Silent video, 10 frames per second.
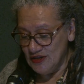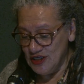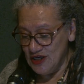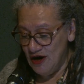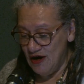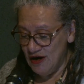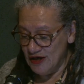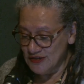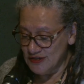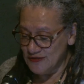the
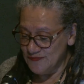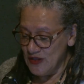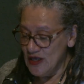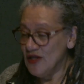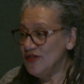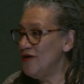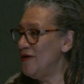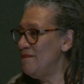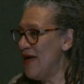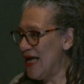arts,
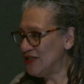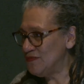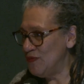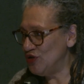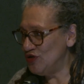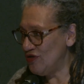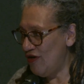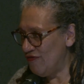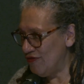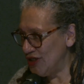the amassment
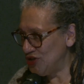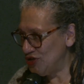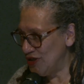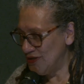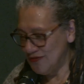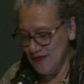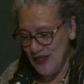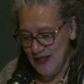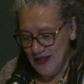of riches.